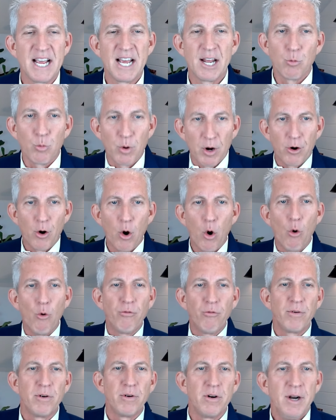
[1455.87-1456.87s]
and we're
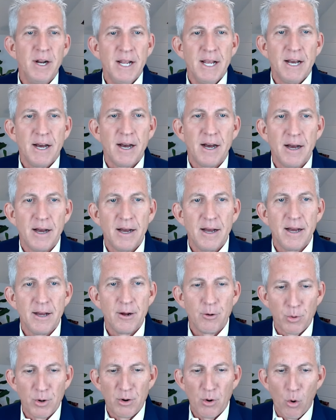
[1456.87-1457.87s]

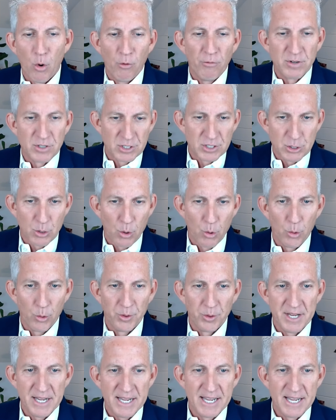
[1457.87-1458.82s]
oversold